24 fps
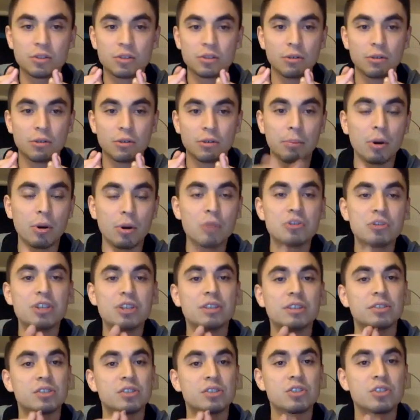to
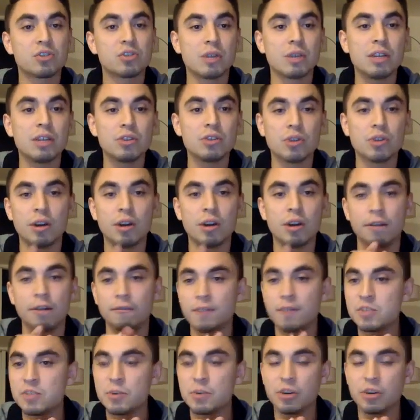approaching a stranger on
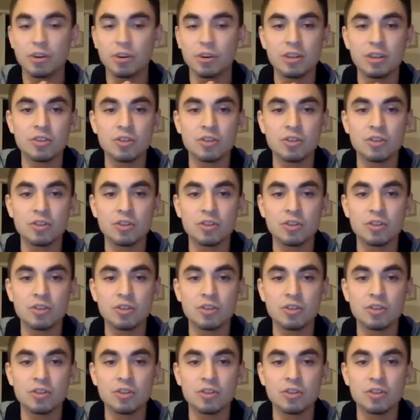Facebook or